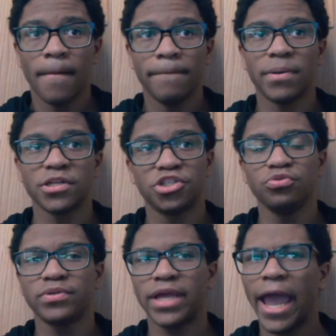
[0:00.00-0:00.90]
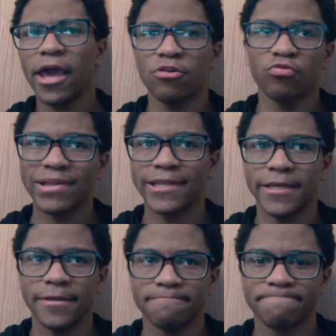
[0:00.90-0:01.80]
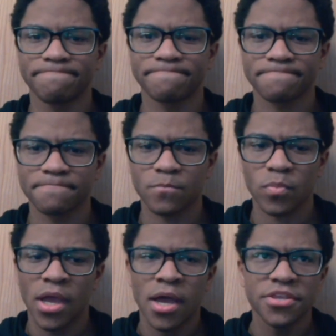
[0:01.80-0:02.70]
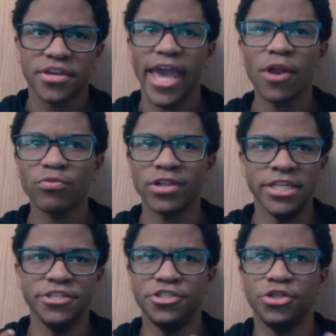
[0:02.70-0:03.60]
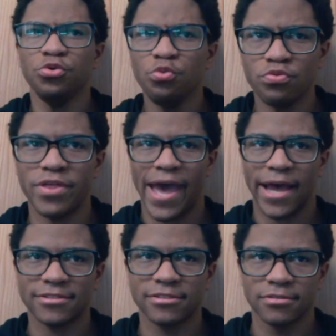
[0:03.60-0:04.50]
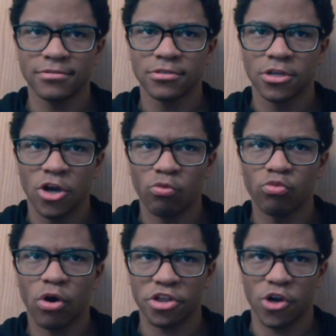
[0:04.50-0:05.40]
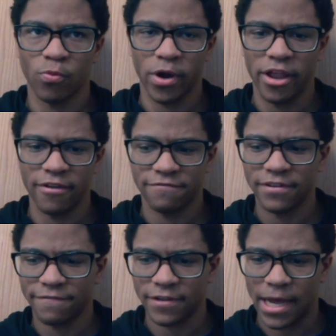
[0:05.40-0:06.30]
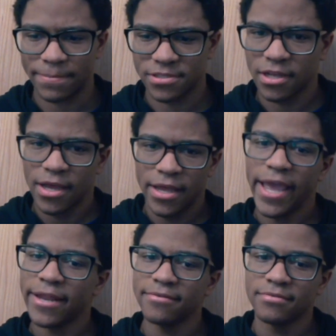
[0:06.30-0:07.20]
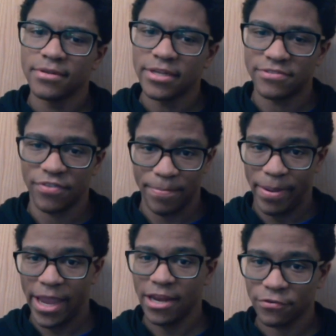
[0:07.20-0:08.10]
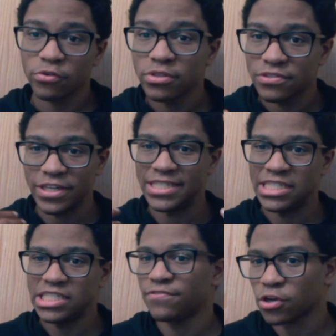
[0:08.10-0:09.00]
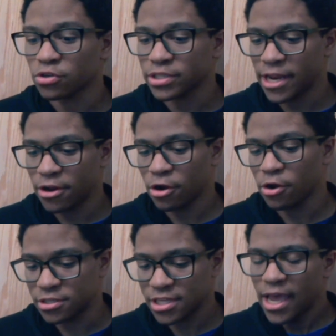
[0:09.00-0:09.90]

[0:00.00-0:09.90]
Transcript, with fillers: but you can't really you can't really do that while you're wearing flip-flops. It it's very painful, it's very difficult, and it hurts.